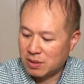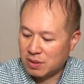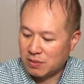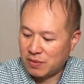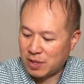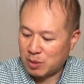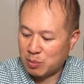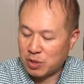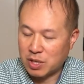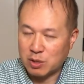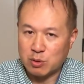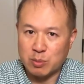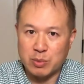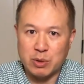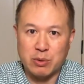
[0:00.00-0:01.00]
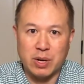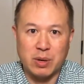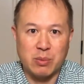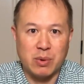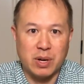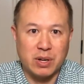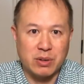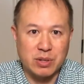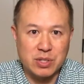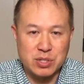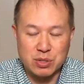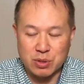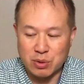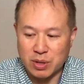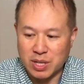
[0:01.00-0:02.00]
The final product will be quite watery,
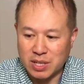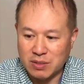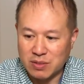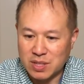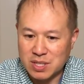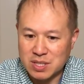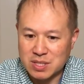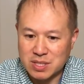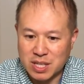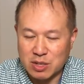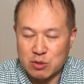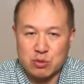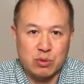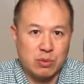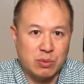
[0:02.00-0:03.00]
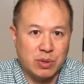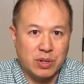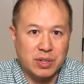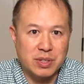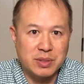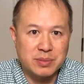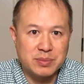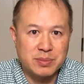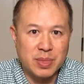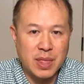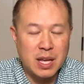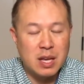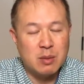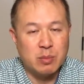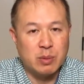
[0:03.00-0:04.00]
so any of these containers will work.
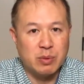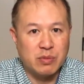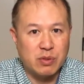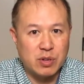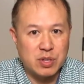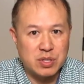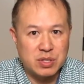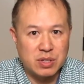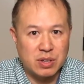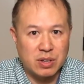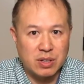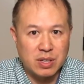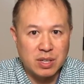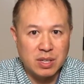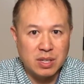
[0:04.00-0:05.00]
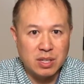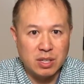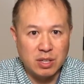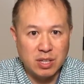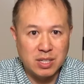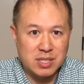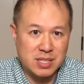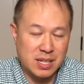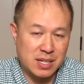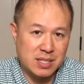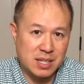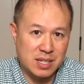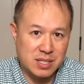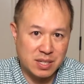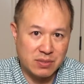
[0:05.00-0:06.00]
But before you start, you need to
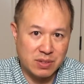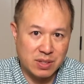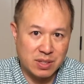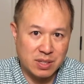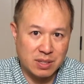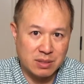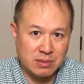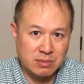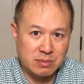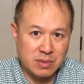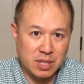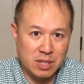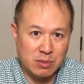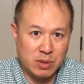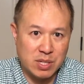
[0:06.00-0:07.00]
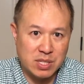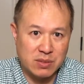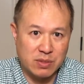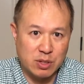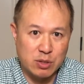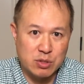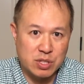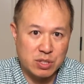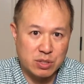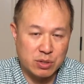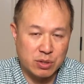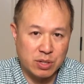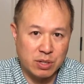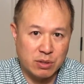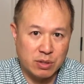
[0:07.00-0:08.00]
sanitize everything. Otherwise, if you're using
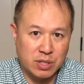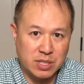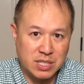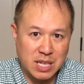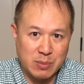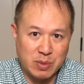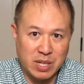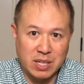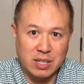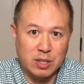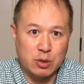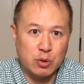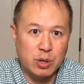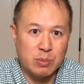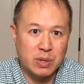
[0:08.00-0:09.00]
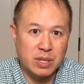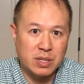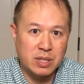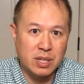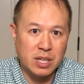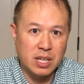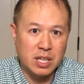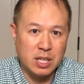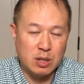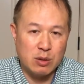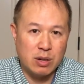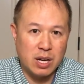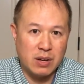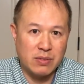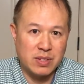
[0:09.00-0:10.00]
dirty or contaminated equipment, you
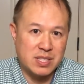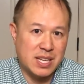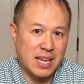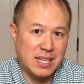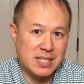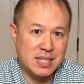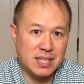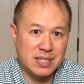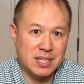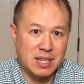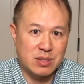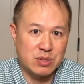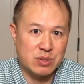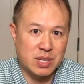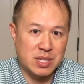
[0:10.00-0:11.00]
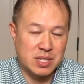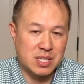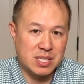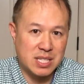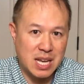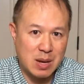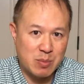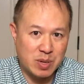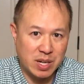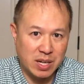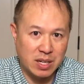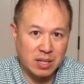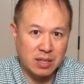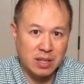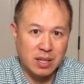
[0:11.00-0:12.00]
will have a hand sanitizer that's
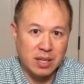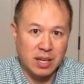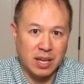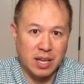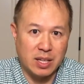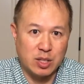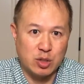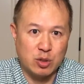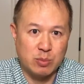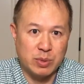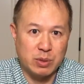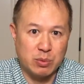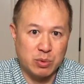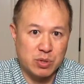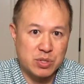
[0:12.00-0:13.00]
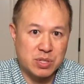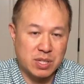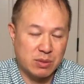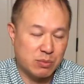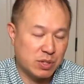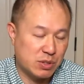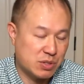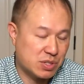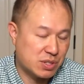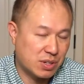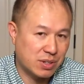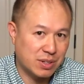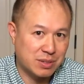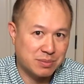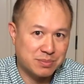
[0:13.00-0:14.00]
contaminated and you'll be worse than when you
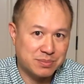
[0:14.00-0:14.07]
started.